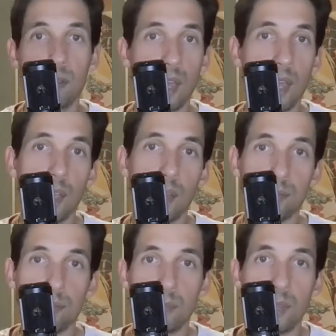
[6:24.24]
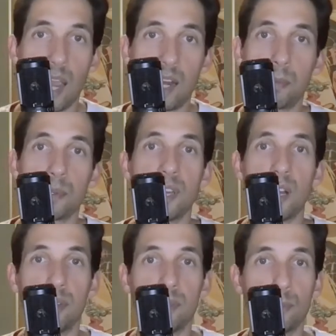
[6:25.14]
in 80%
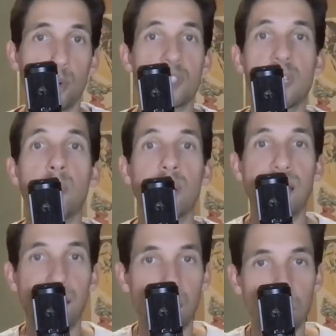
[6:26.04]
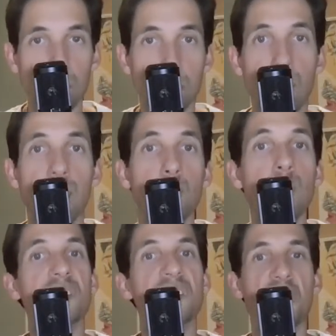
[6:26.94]
of it or someone like him, right? We
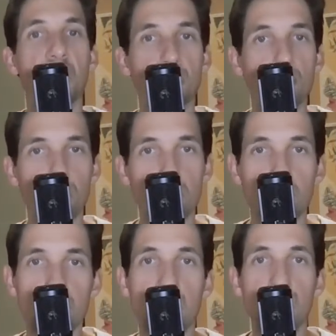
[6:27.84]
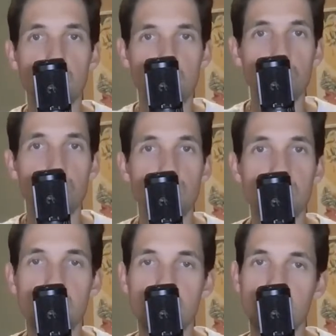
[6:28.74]
could sell Bruce Willis. I'll use Bruce
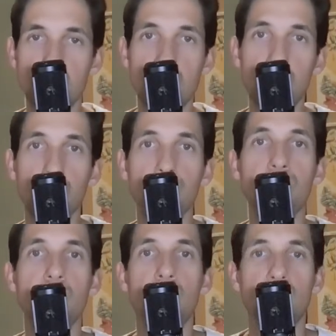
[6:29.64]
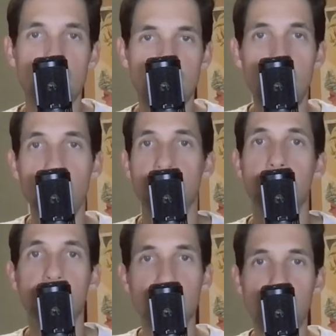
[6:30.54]
Willis as an example. Let's say he wasn't
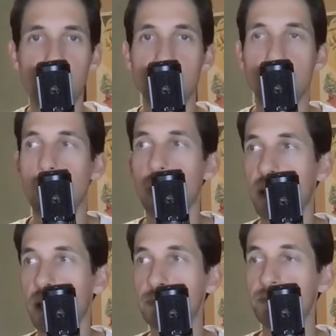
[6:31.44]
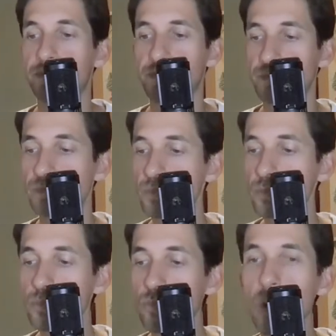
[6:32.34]
retiring, still working,
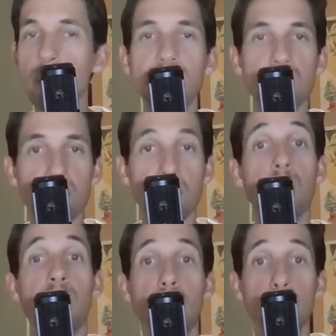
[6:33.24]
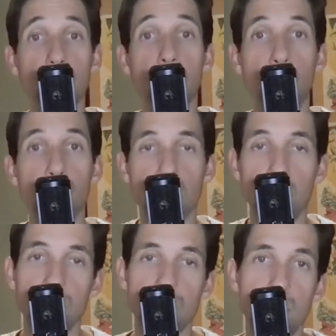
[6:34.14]
right? So it's like, okay, cool. So you go to Bruce
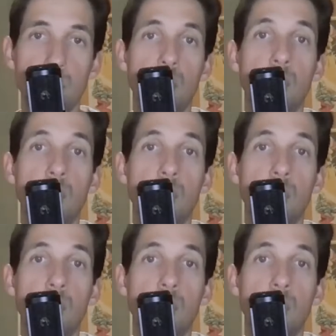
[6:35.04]
Willis,